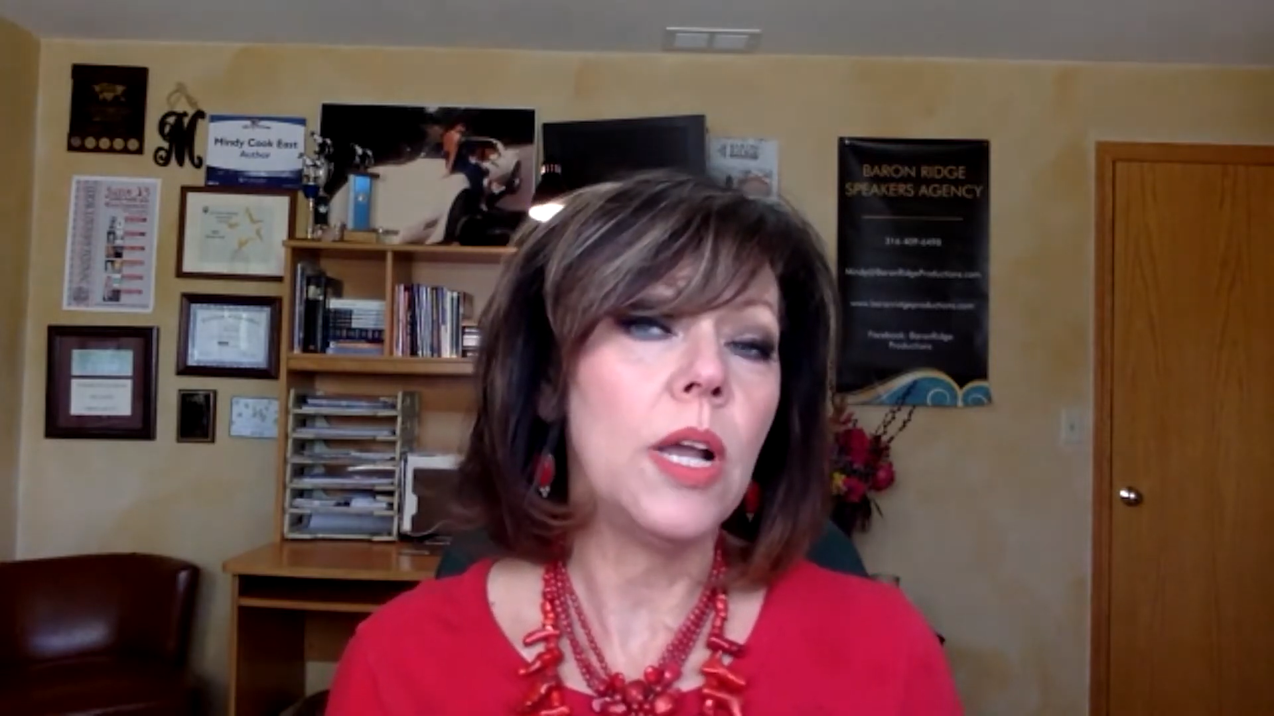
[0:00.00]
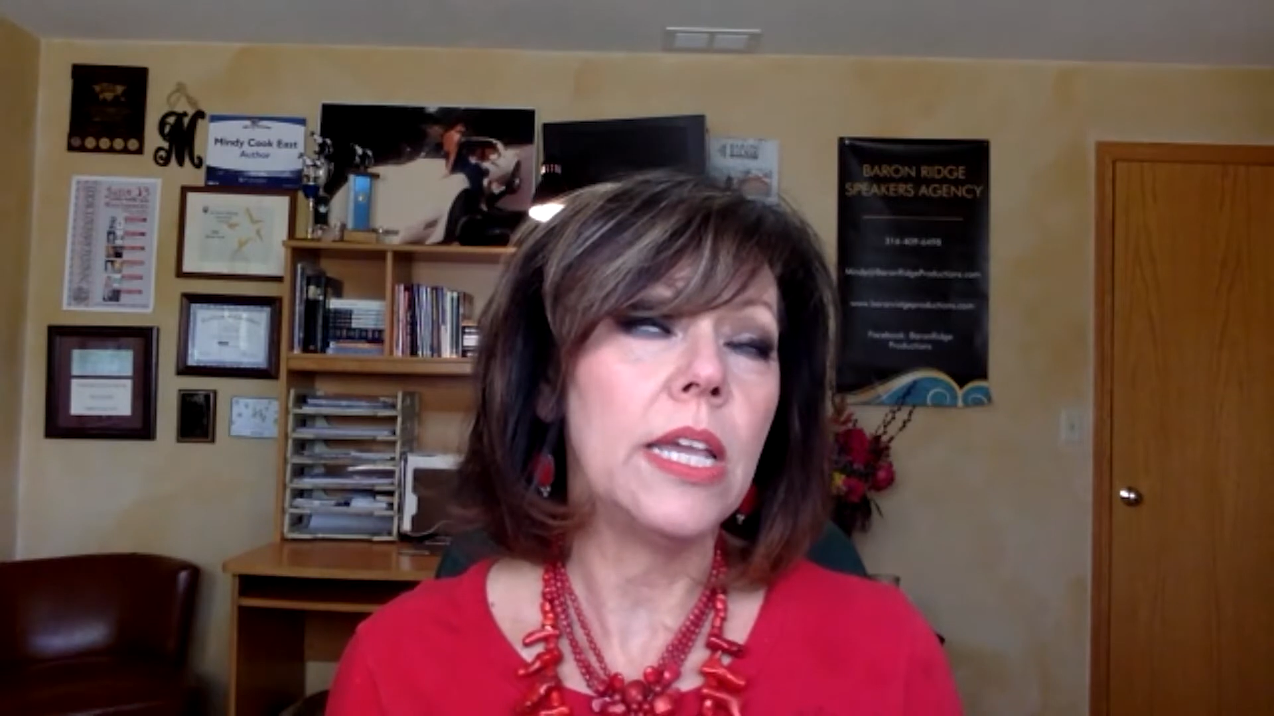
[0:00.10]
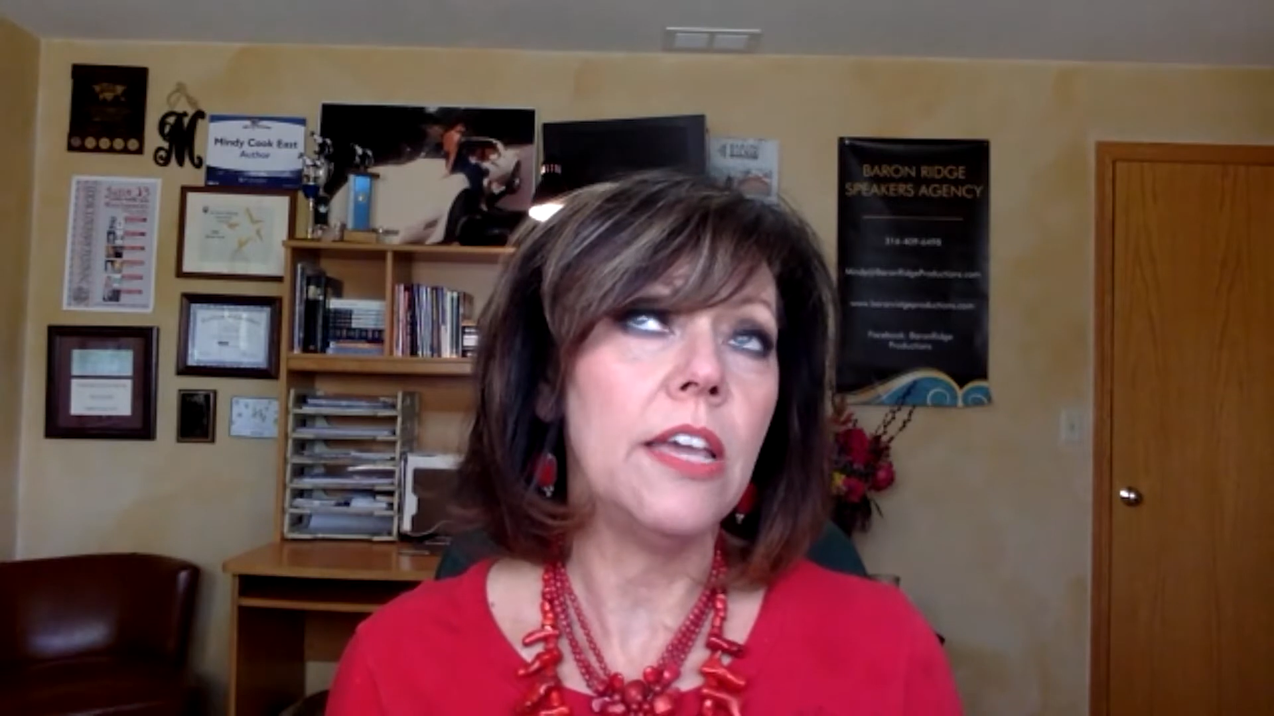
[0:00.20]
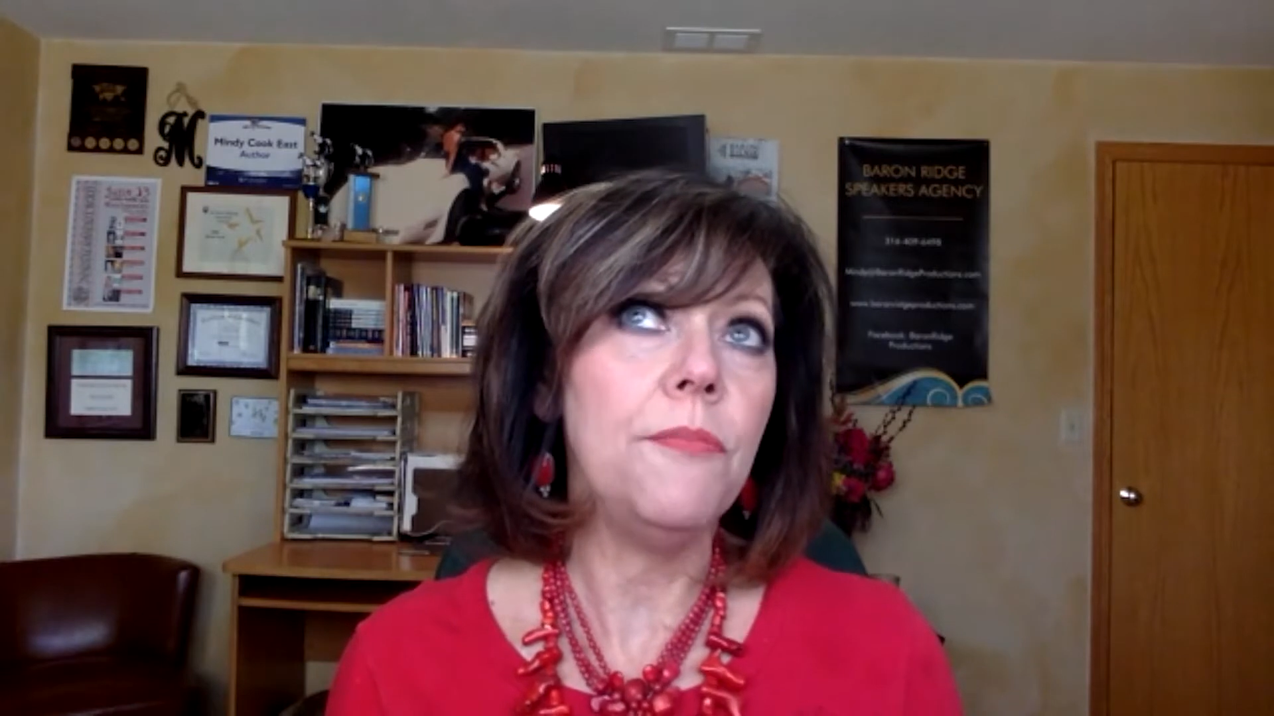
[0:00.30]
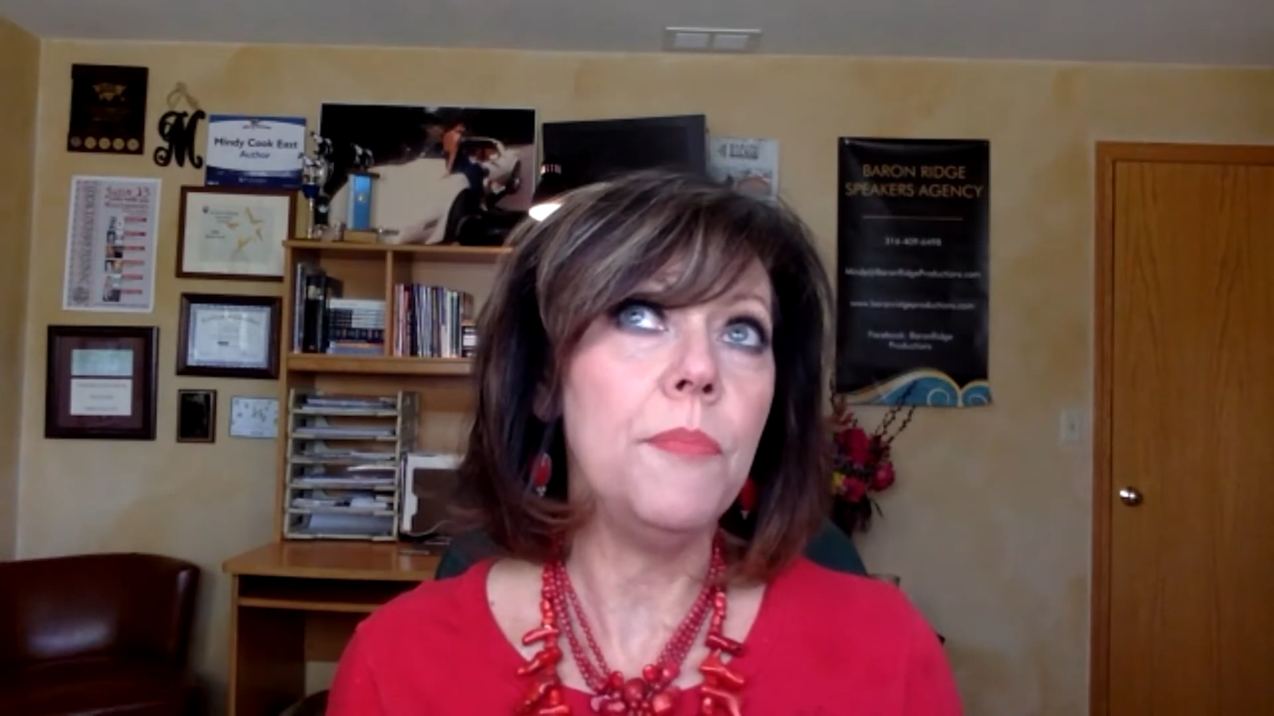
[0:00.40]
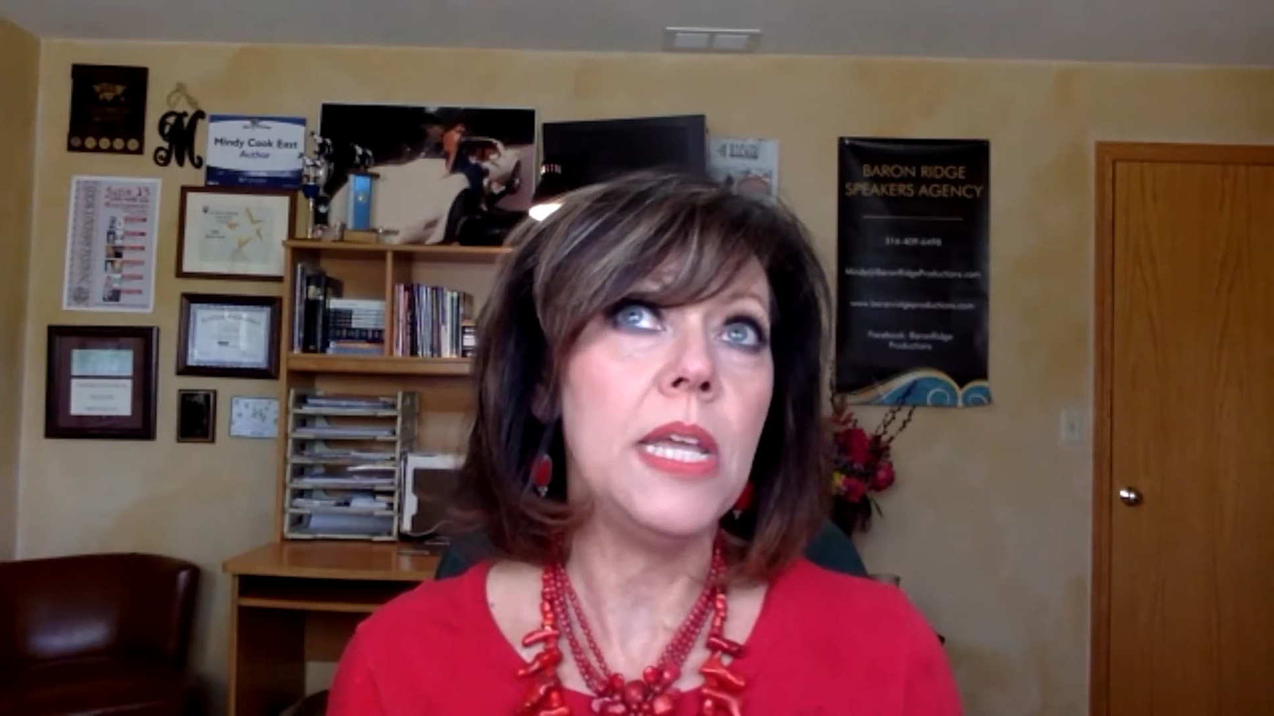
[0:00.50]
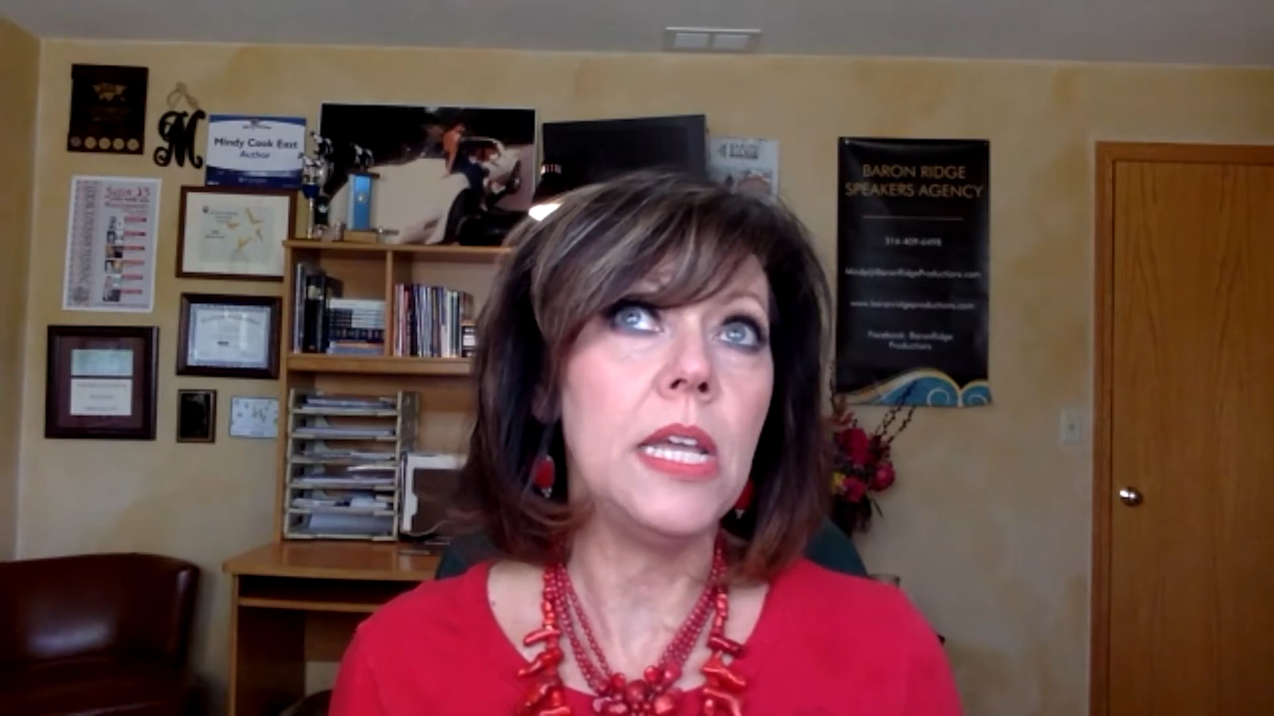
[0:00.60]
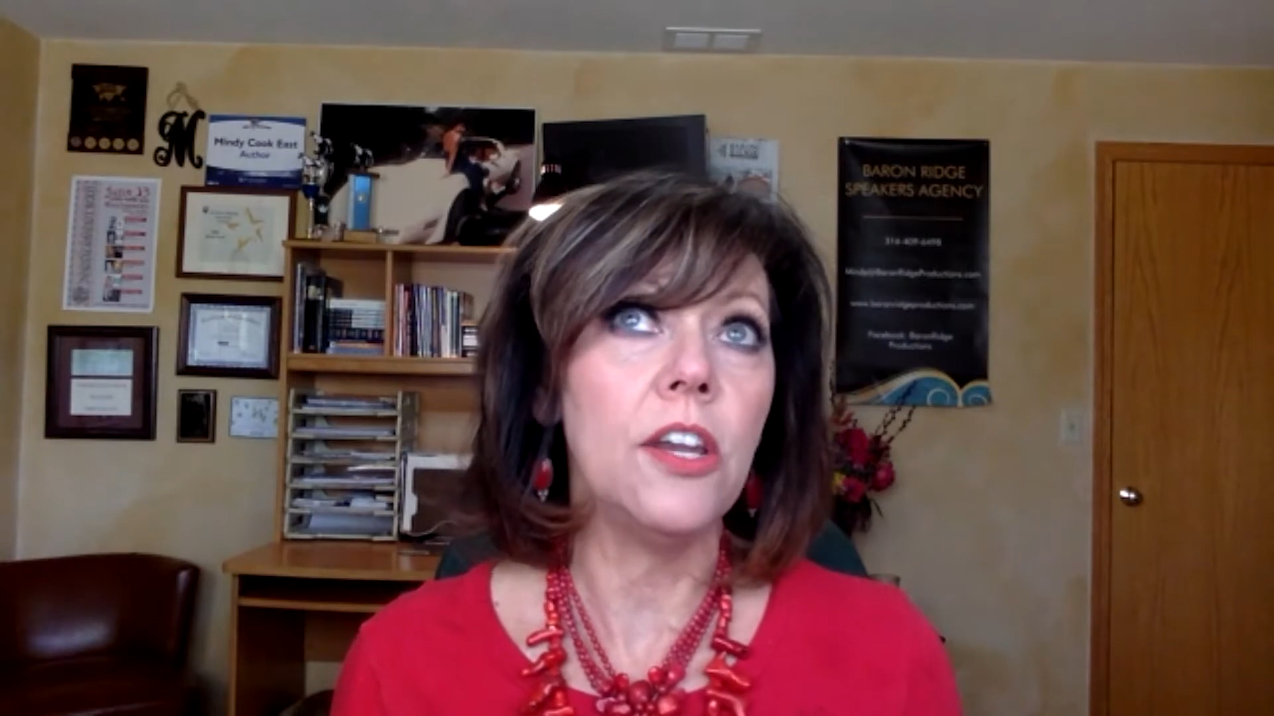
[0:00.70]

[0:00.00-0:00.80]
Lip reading: give me an